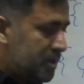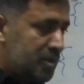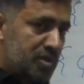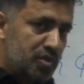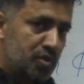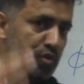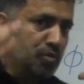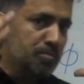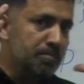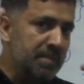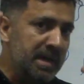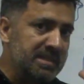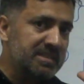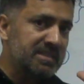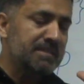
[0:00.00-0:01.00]
So you
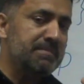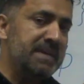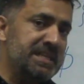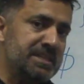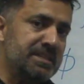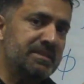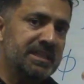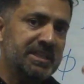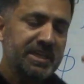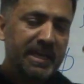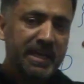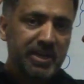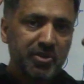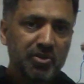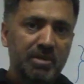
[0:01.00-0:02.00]
must imagine that
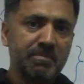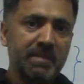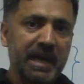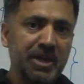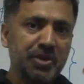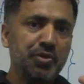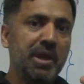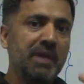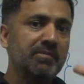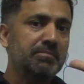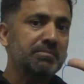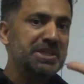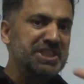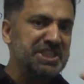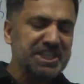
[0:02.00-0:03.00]
in your mind you have a
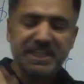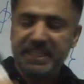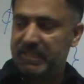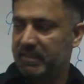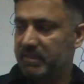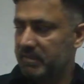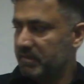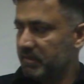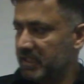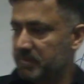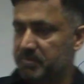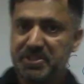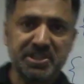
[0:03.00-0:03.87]
machine. Let me